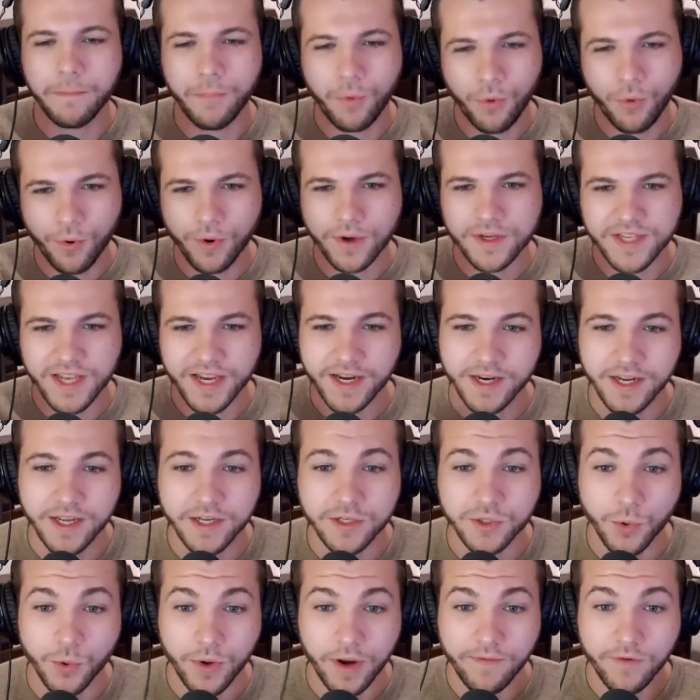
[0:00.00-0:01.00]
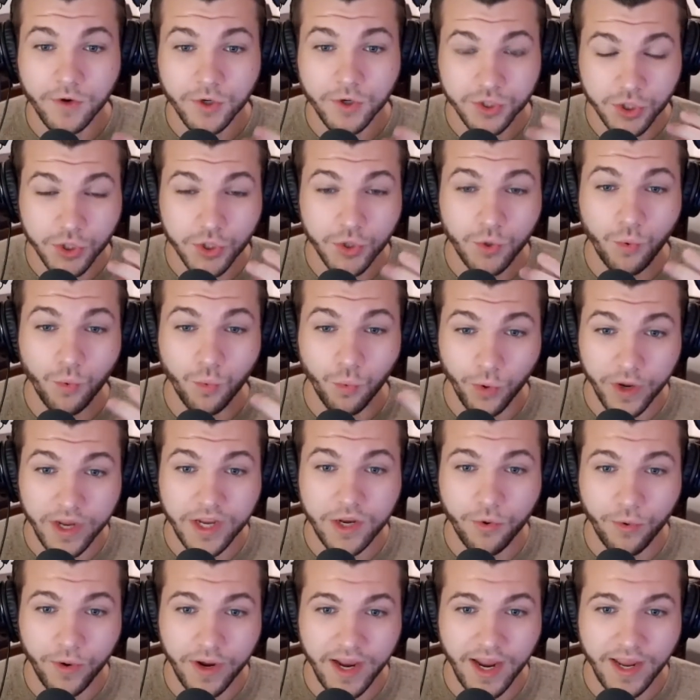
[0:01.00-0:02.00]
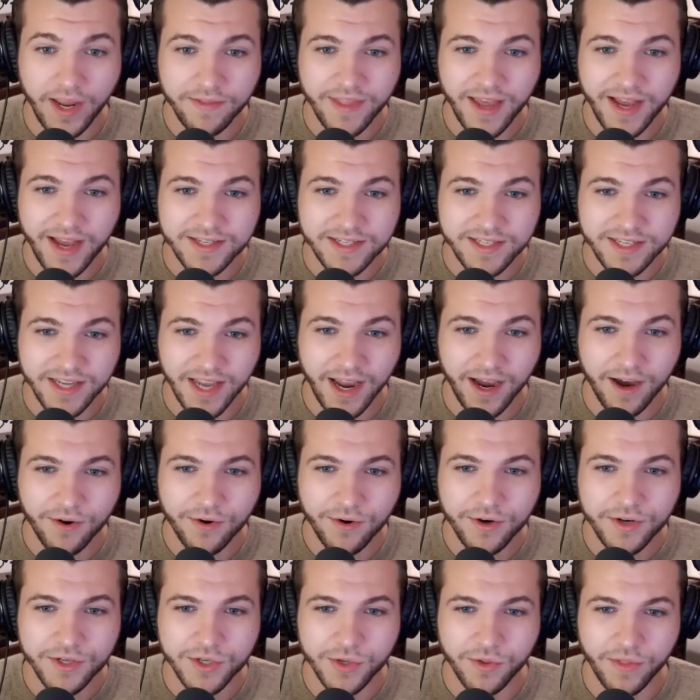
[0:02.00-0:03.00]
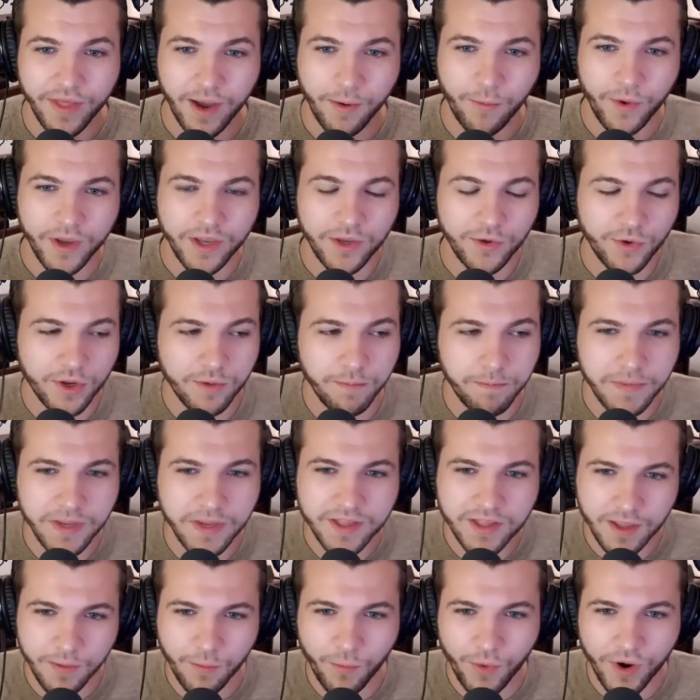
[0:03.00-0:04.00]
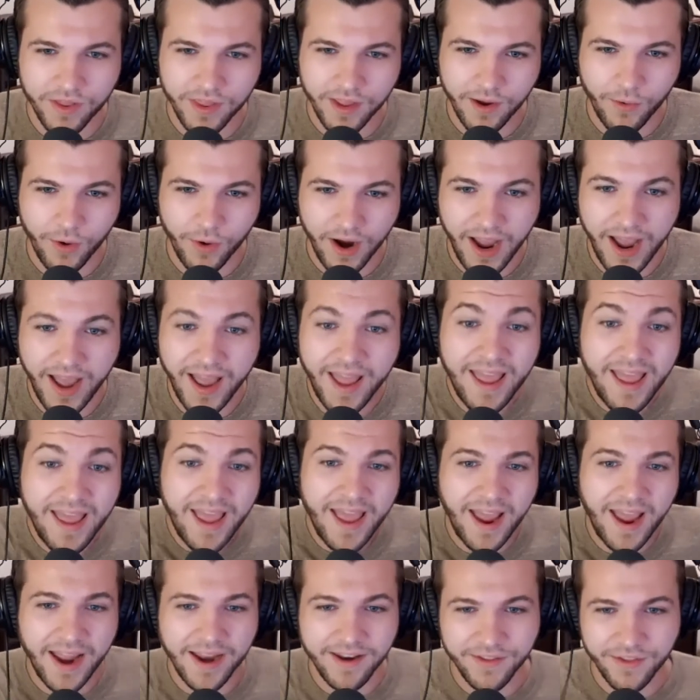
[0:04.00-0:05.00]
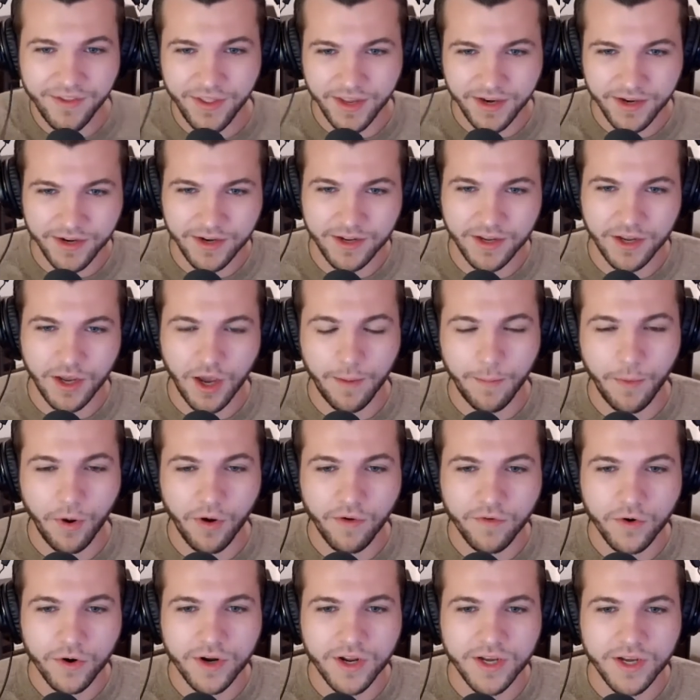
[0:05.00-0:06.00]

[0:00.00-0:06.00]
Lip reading: poor techniques or whatever to recreate that sound, so that way you could meet them where they were at and then come over?